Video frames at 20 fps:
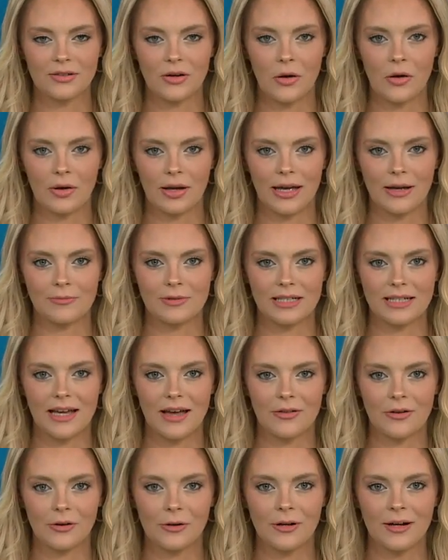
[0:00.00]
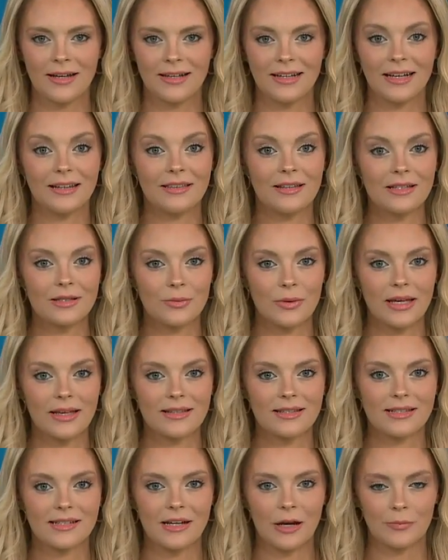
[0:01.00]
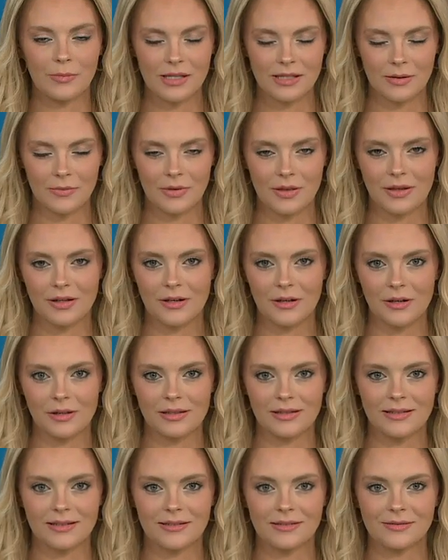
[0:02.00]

all came together in this week's Tell Me Something Good.